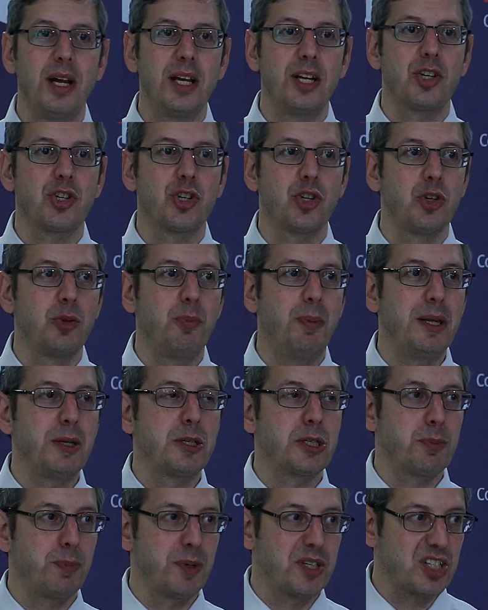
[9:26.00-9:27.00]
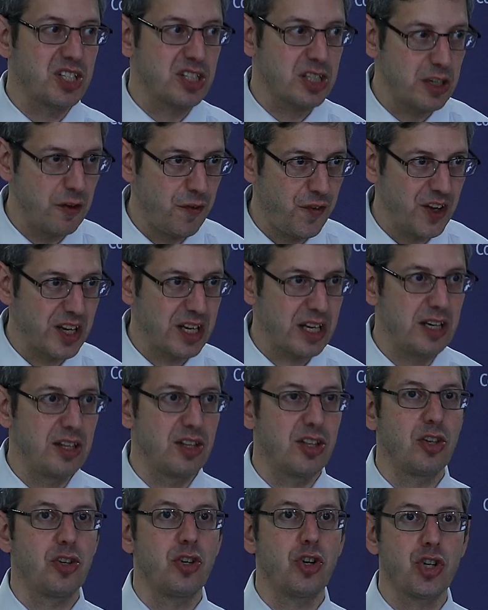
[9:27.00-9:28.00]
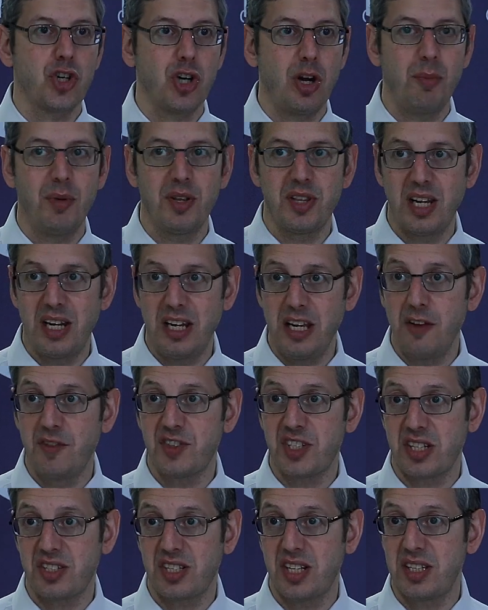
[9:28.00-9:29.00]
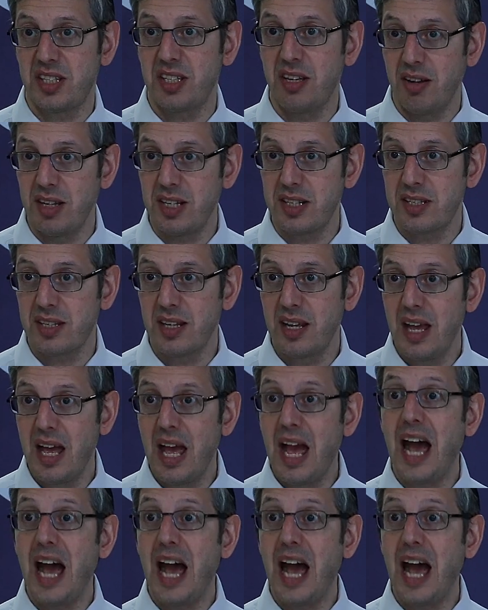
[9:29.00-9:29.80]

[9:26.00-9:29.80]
why it should be specifically the neshama that leaves us at night,